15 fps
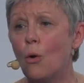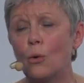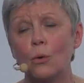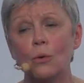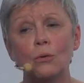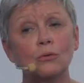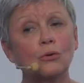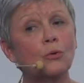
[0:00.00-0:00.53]

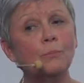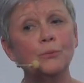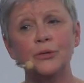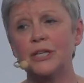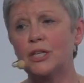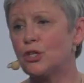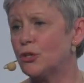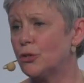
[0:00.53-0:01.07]
or
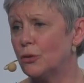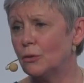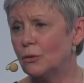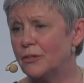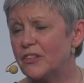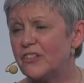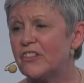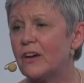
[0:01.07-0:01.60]

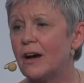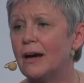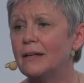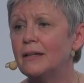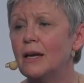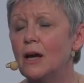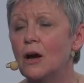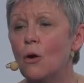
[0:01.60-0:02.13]
computational
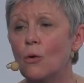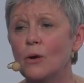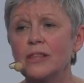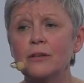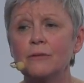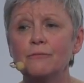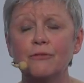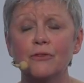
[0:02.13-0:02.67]
design, or
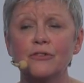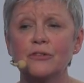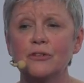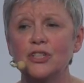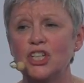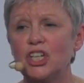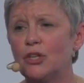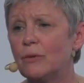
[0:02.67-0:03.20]
even
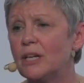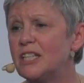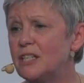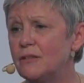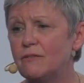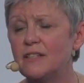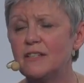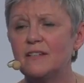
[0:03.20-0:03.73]
further,
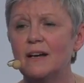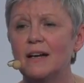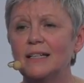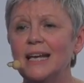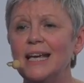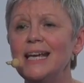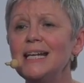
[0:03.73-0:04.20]
generative design,